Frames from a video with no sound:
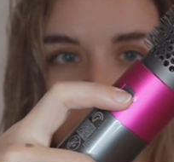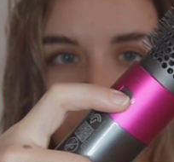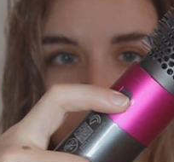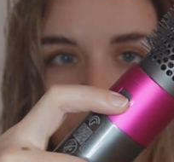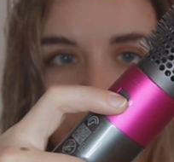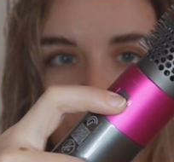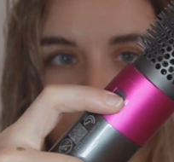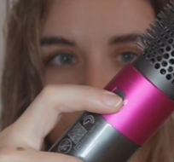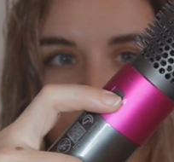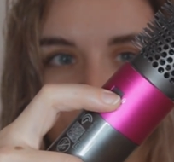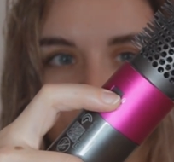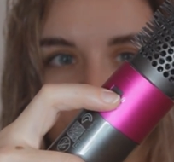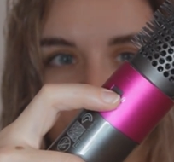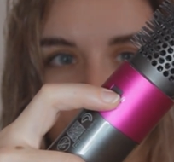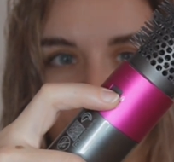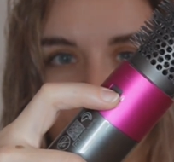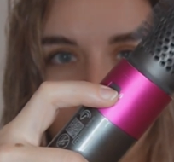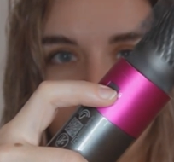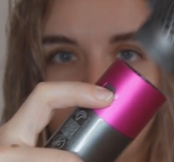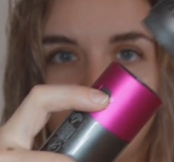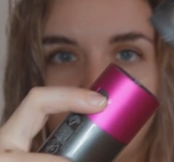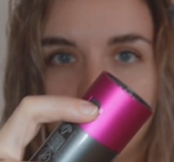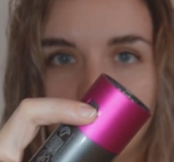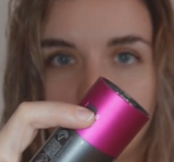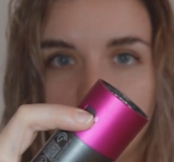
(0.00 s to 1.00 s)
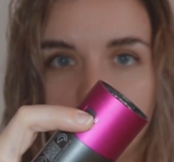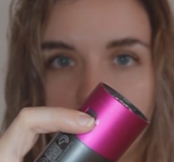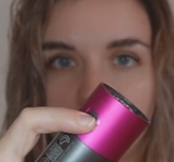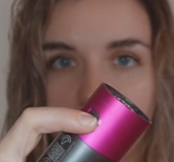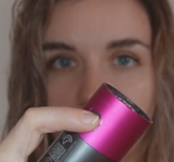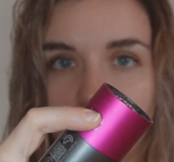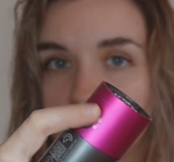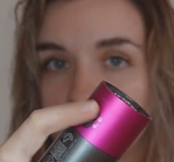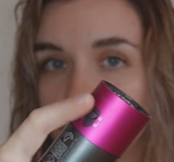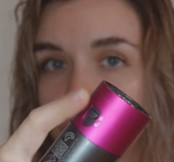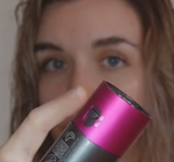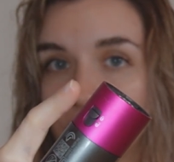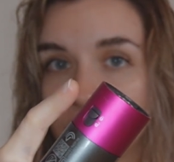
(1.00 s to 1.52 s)
small button
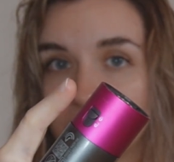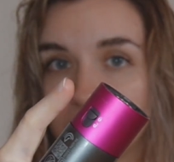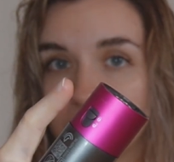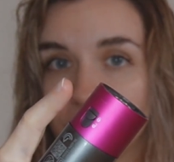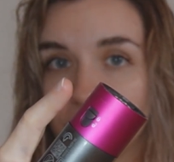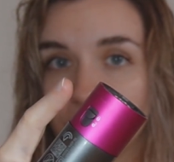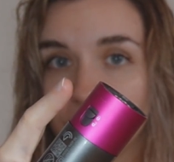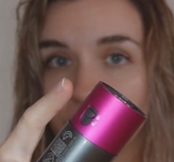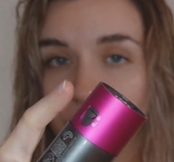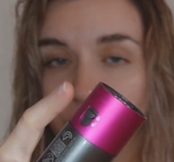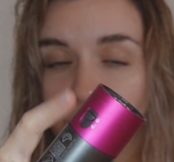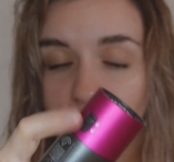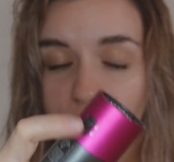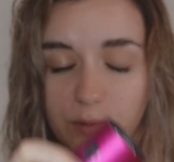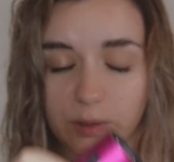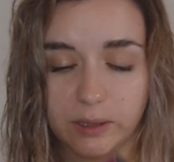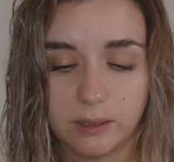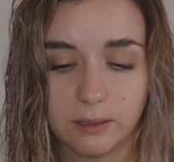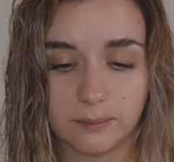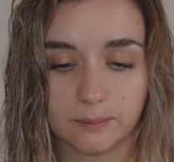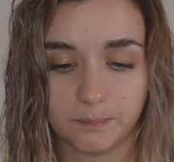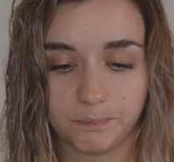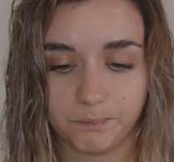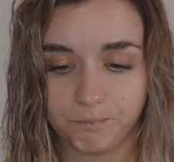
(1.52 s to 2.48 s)
and you can remove it.